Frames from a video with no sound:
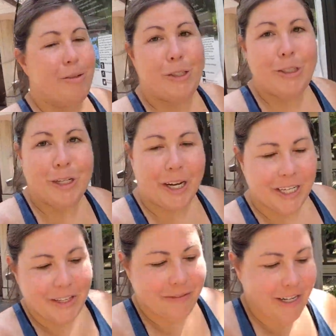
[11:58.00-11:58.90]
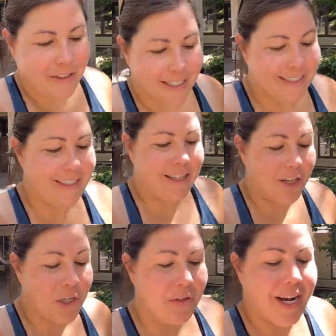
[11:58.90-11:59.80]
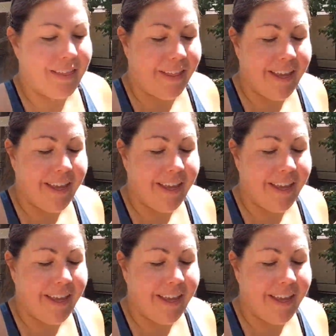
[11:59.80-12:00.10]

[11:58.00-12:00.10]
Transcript: Just talking to the ranger, he said the Crane